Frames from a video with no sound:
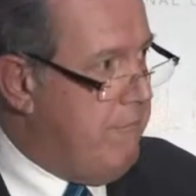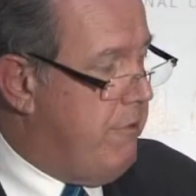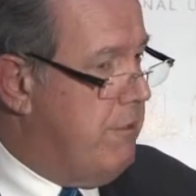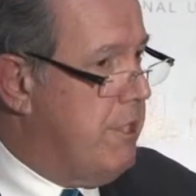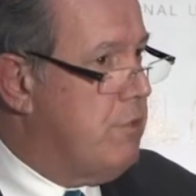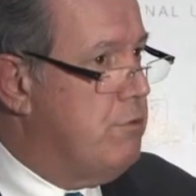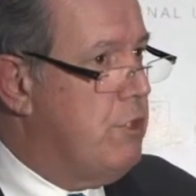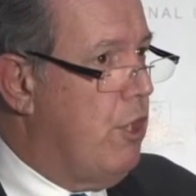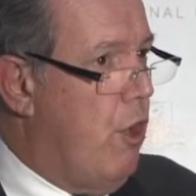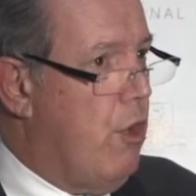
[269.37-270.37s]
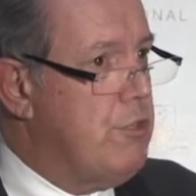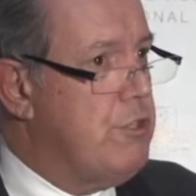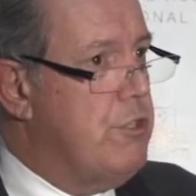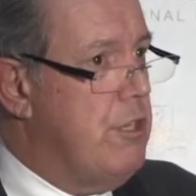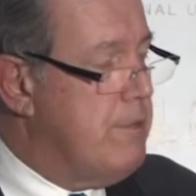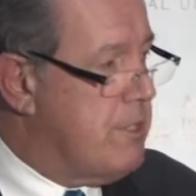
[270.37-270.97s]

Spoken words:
very good long-term